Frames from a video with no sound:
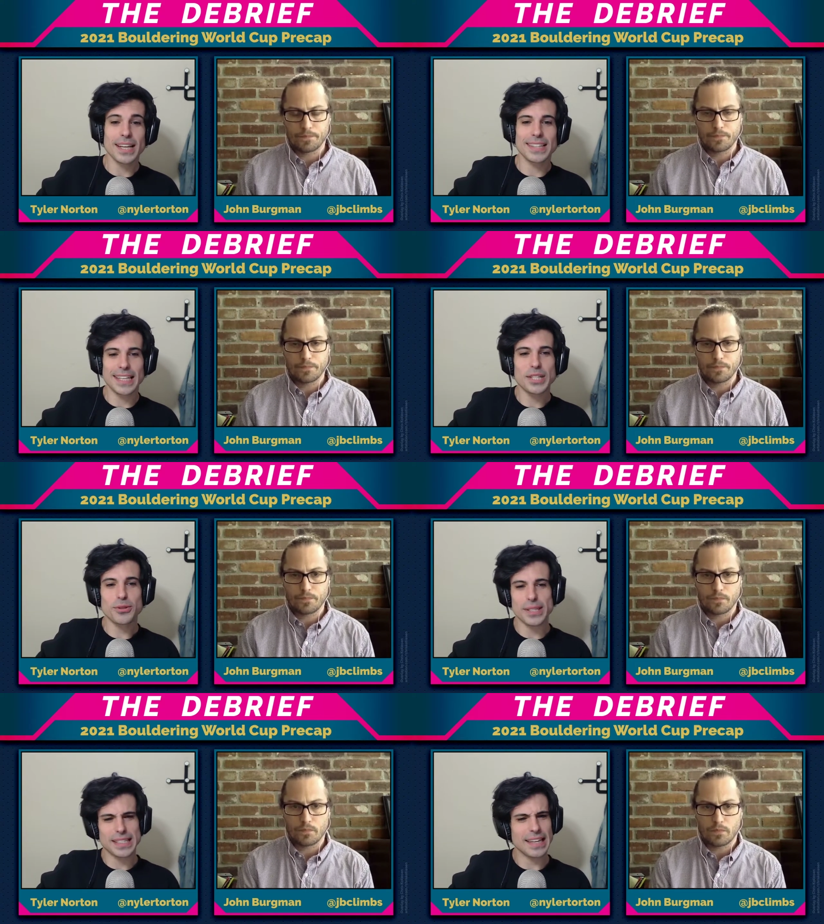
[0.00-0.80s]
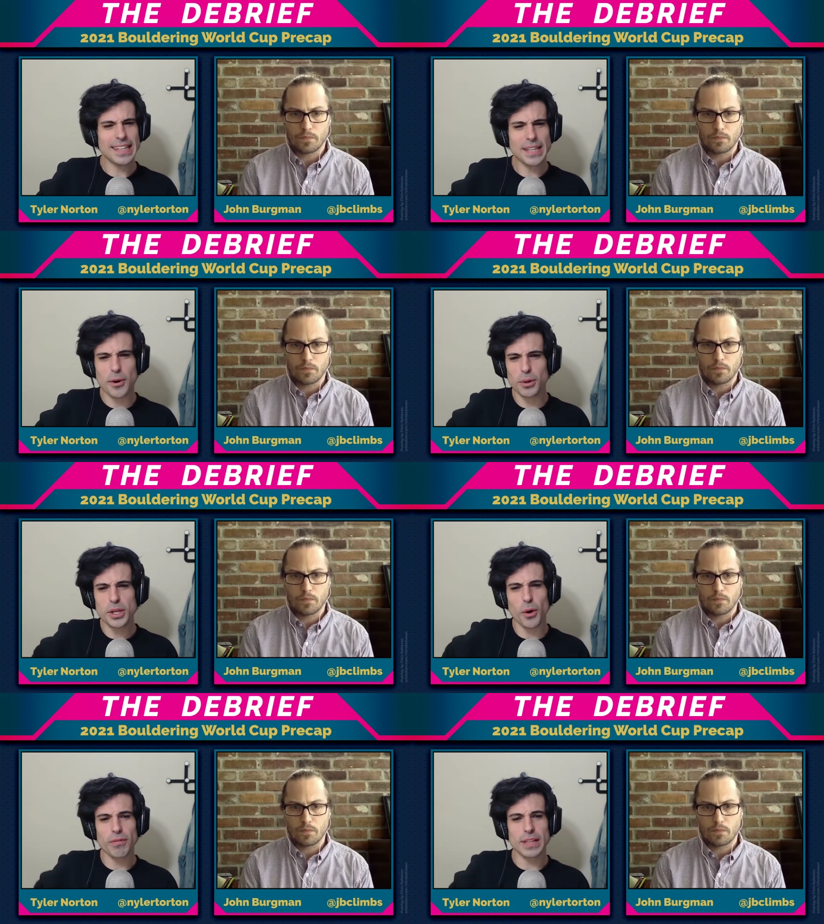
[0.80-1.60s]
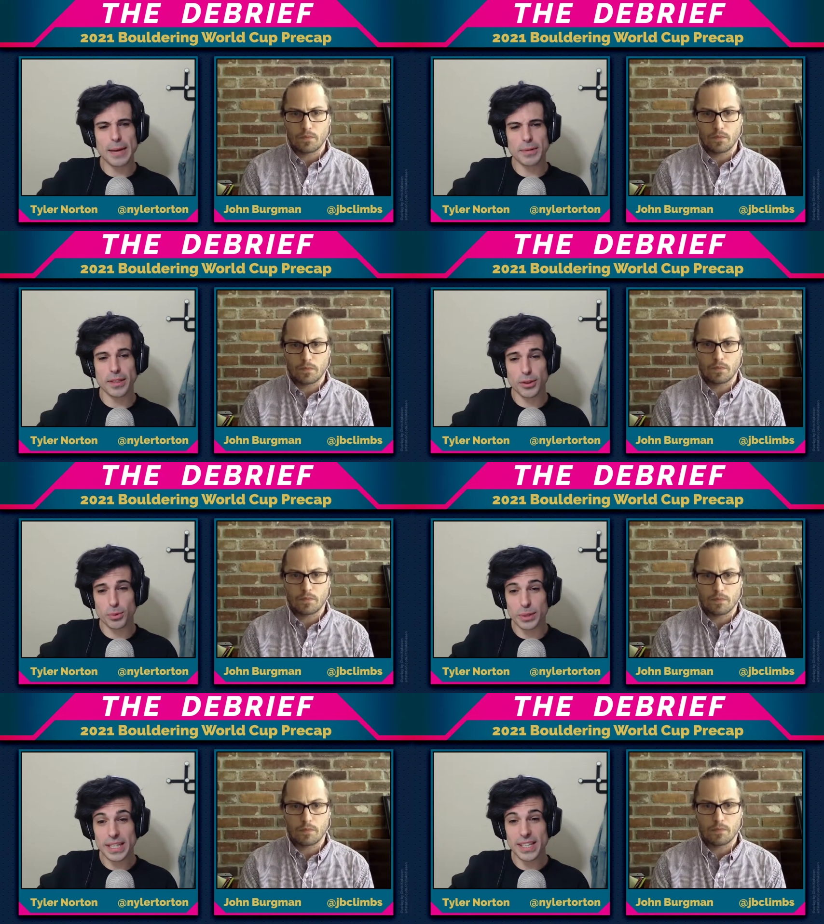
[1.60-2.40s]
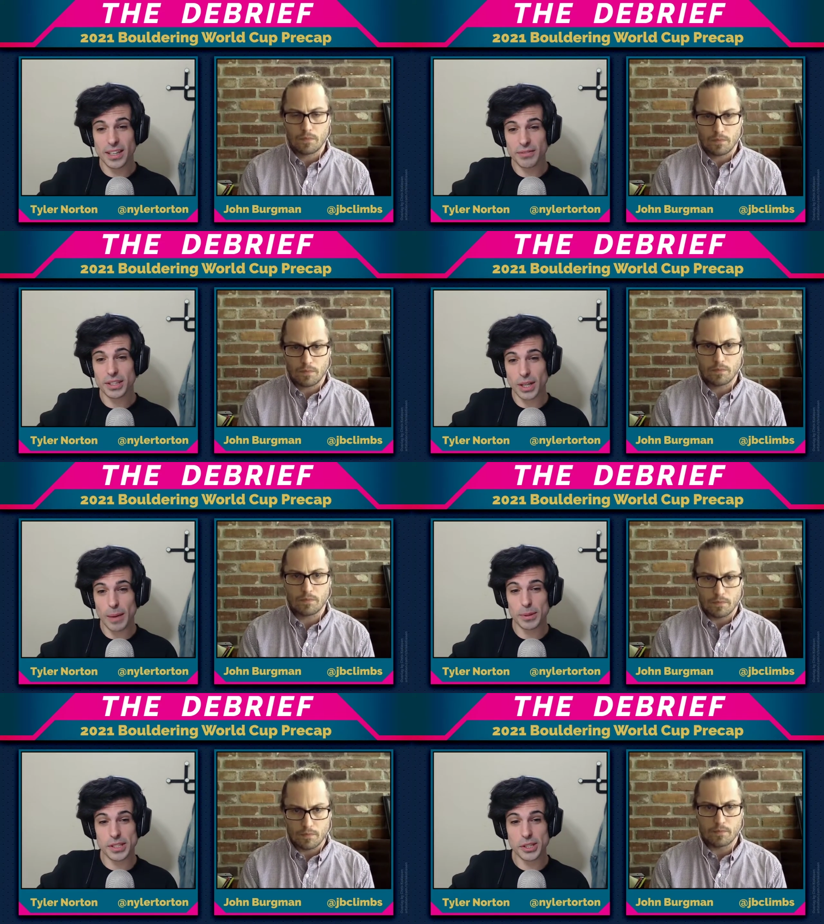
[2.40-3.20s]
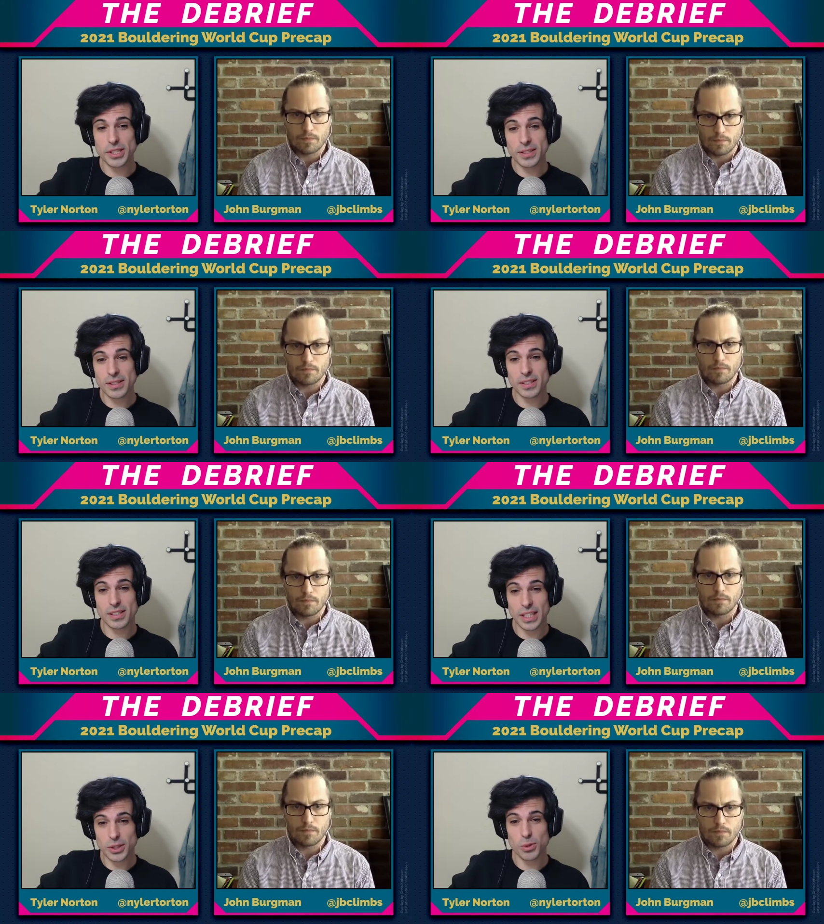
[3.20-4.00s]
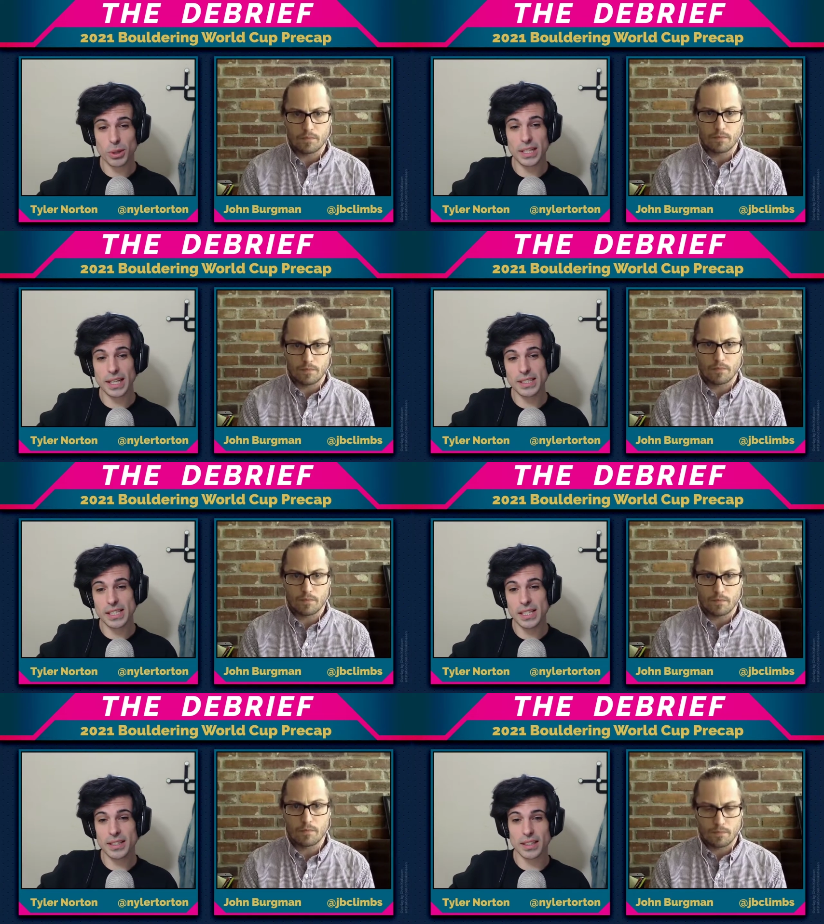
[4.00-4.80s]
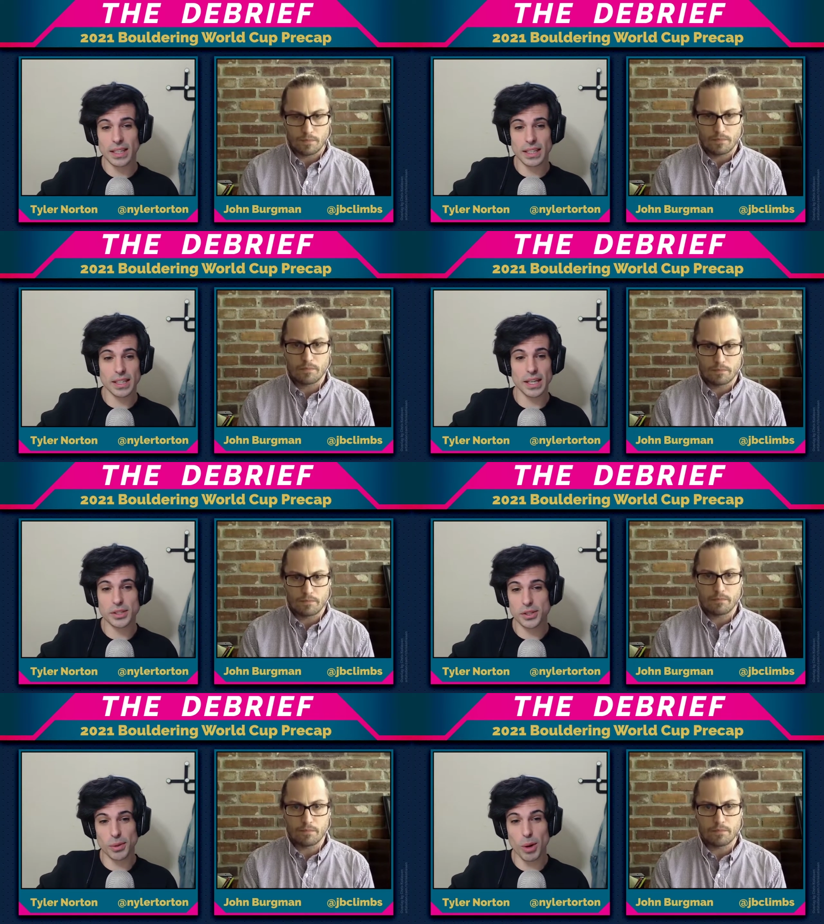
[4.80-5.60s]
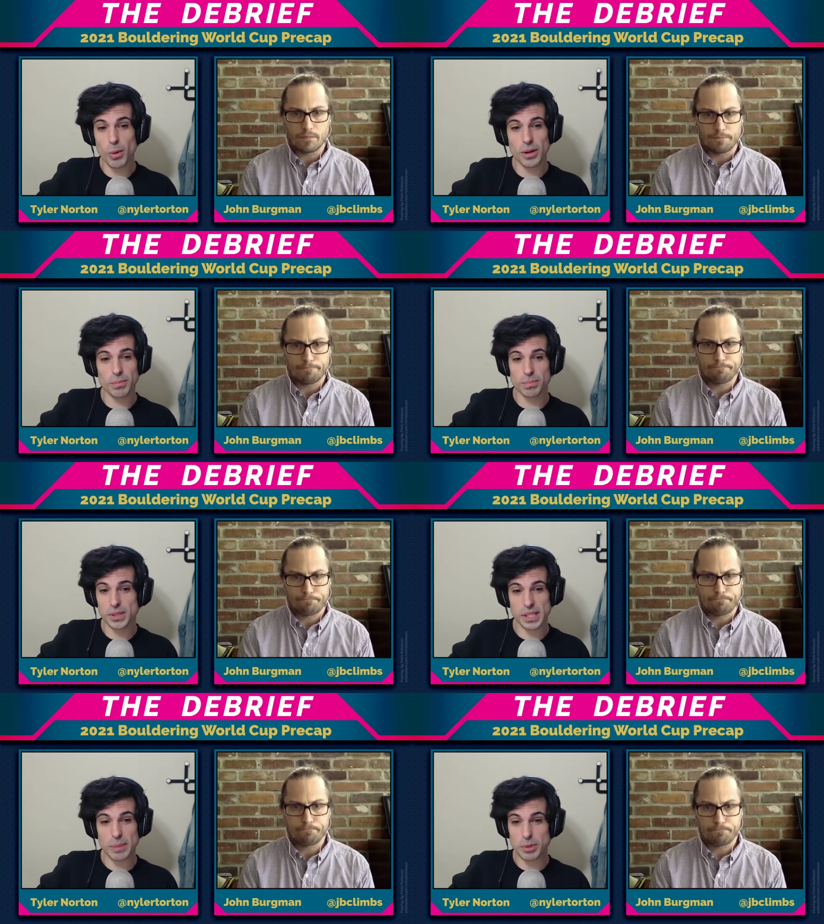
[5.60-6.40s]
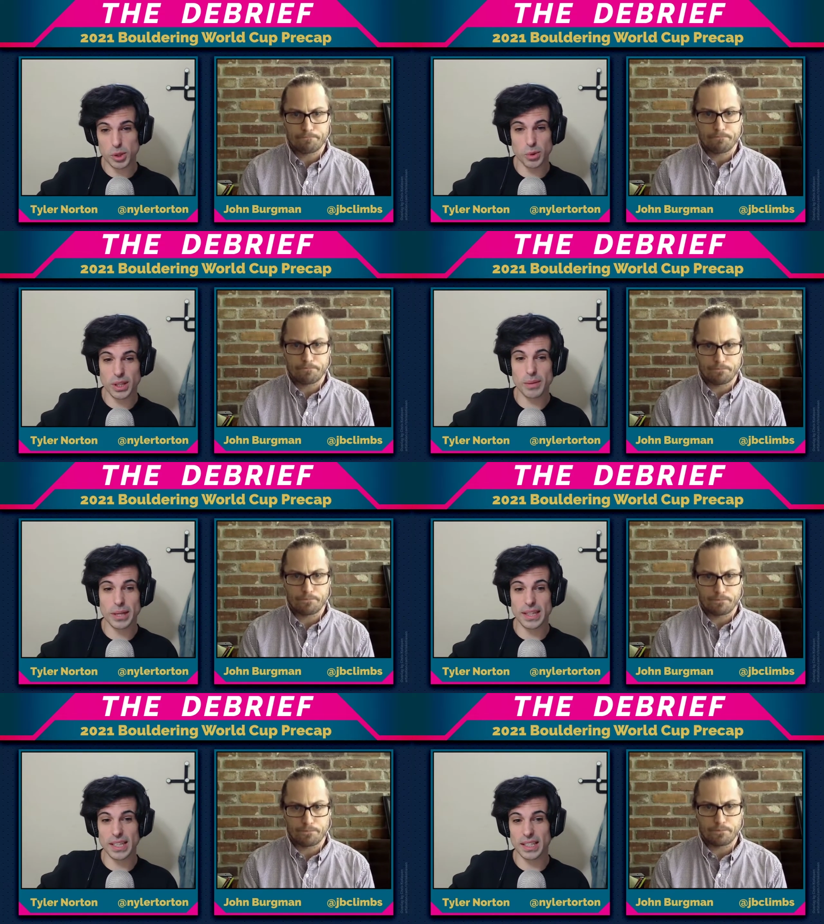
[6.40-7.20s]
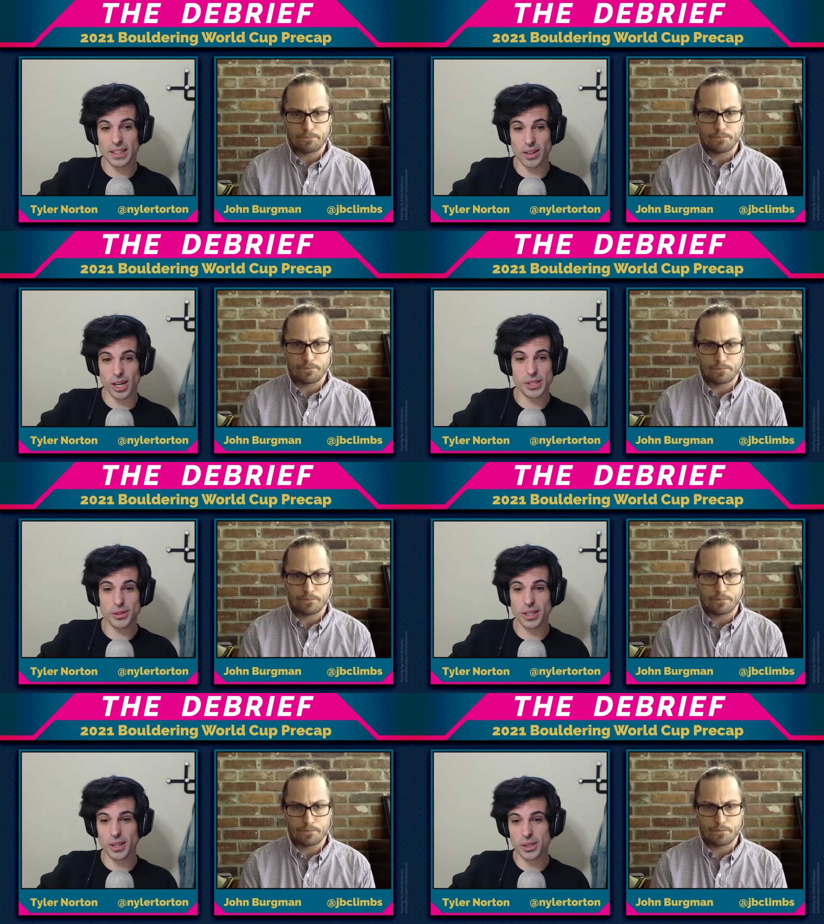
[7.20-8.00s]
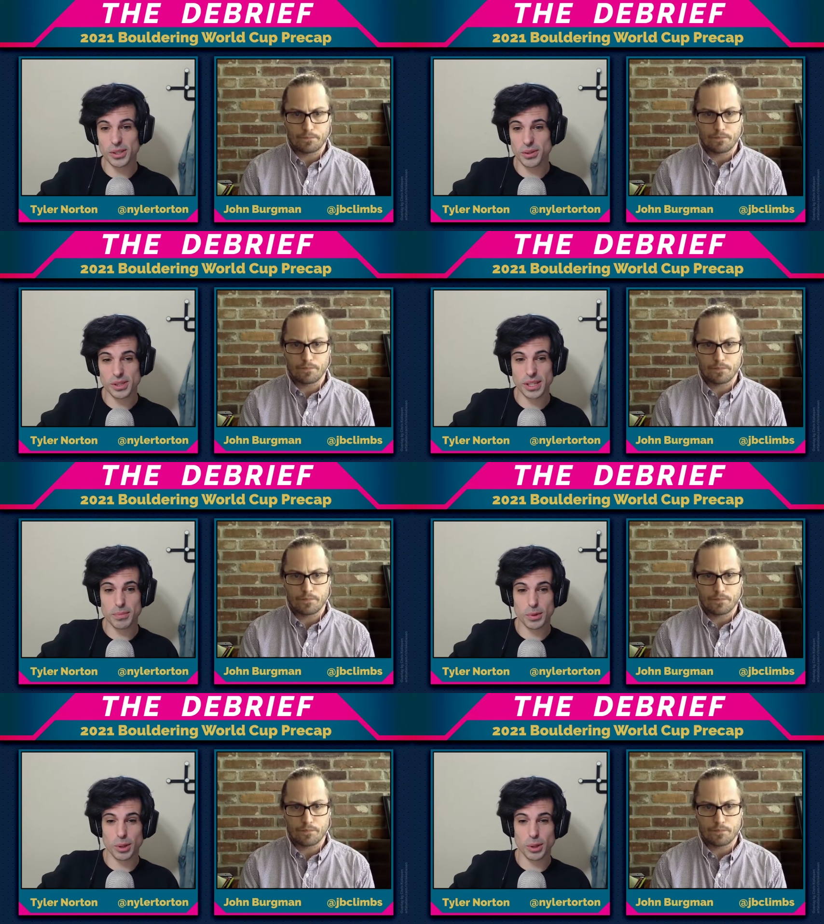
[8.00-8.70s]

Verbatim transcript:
Speaker 1: that interesting. I think they only overlapped at three of the competitions in 2019. Like uh, Tomoa skipped two of them, and I think Ondra also skipped one